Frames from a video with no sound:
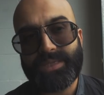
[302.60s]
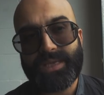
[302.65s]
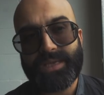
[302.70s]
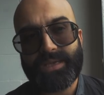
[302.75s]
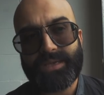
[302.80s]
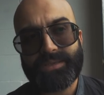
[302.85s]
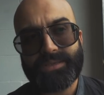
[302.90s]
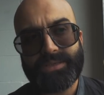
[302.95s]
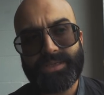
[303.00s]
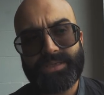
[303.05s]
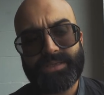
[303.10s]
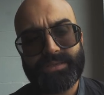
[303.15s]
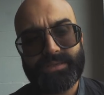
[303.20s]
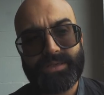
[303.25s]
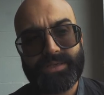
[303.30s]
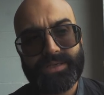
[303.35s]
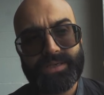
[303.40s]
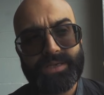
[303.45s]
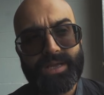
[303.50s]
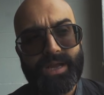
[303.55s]
yeah,
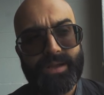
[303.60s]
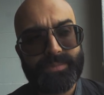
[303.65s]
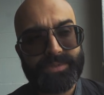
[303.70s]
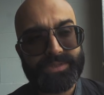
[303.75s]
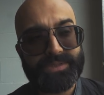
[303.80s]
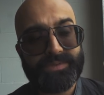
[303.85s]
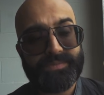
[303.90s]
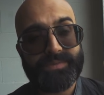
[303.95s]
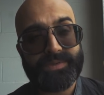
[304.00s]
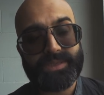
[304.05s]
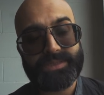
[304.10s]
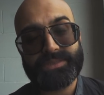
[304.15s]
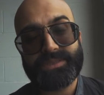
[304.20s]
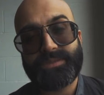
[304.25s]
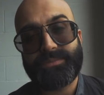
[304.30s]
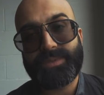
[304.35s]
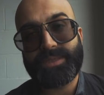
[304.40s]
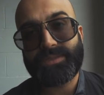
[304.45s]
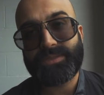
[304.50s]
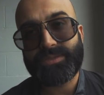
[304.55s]
I don't know how much different that's
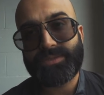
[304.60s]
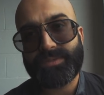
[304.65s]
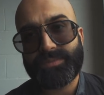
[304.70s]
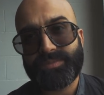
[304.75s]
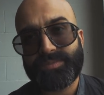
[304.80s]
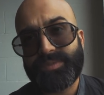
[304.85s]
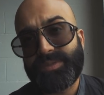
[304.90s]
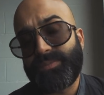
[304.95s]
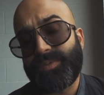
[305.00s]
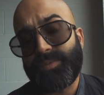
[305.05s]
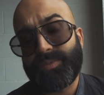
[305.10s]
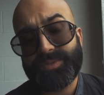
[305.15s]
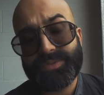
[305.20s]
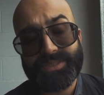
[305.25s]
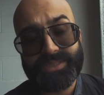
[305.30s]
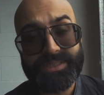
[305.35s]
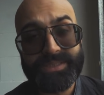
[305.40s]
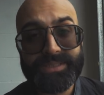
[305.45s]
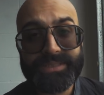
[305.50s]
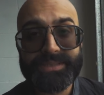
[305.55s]
going to make to a top speed, but we'll
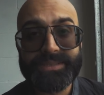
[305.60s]
see.